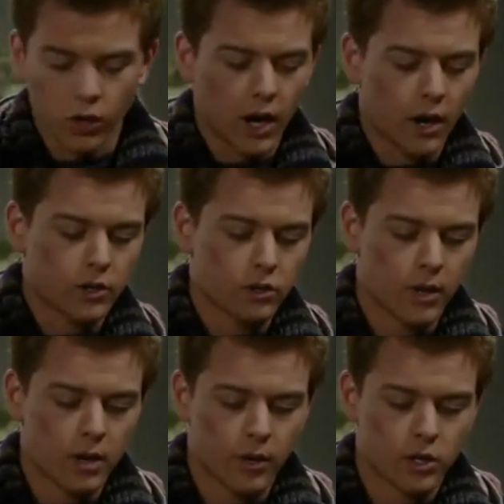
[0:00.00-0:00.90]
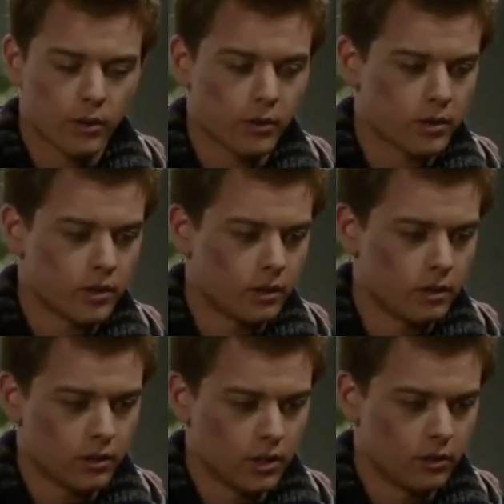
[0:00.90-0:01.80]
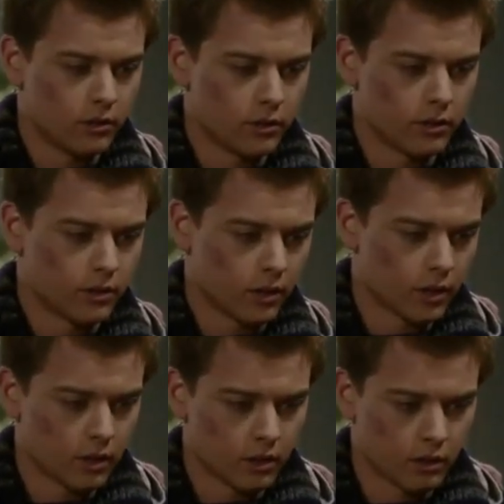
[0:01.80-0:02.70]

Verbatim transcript: So uh, how's your mom? How's your mom? How's she she doing? She's okay.